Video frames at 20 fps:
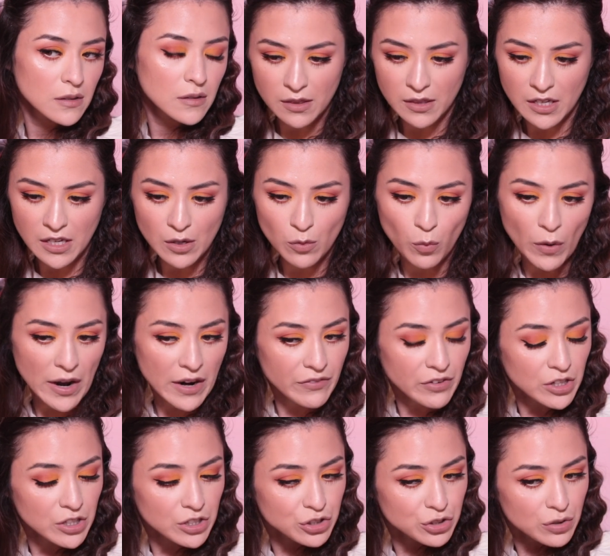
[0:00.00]
The
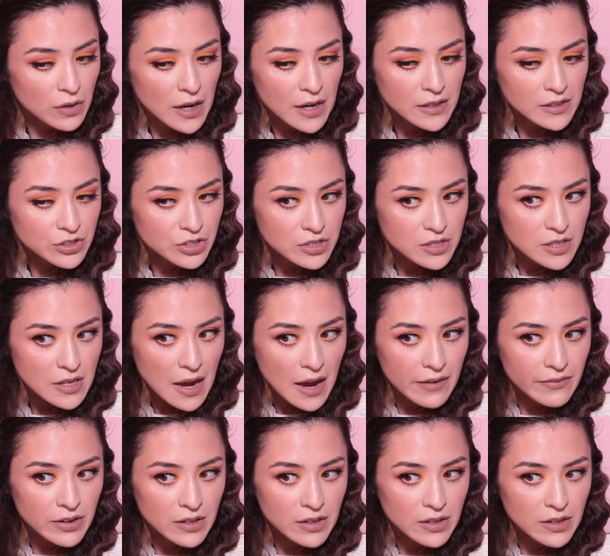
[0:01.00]
waver, try and just have